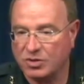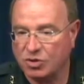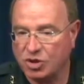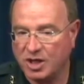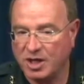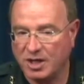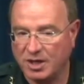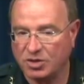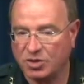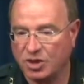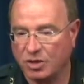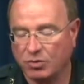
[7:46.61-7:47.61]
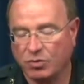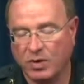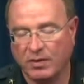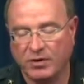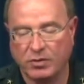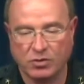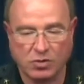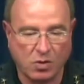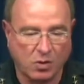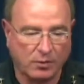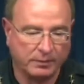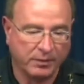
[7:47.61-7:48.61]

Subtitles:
she is still 12 years old.